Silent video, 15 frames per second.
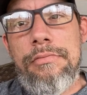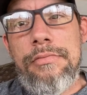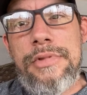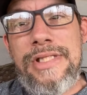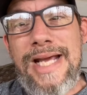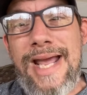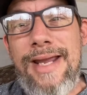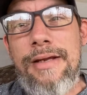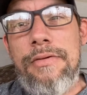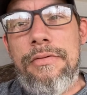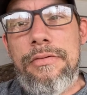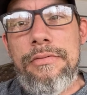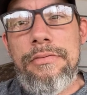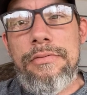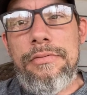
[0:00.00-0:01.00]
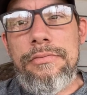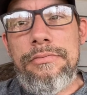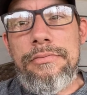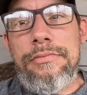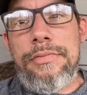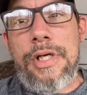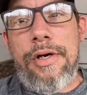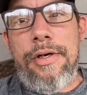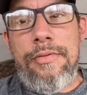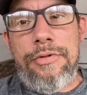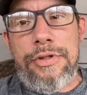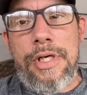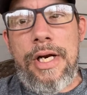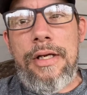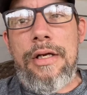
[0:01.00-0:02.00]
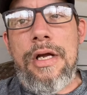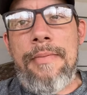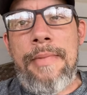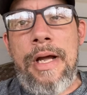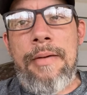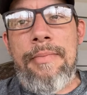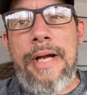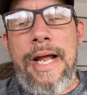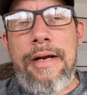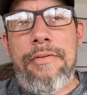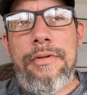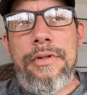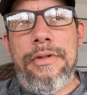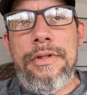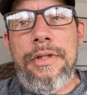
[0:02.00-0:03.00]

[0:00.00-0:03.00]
tail. Thought he was trying to come out backwards.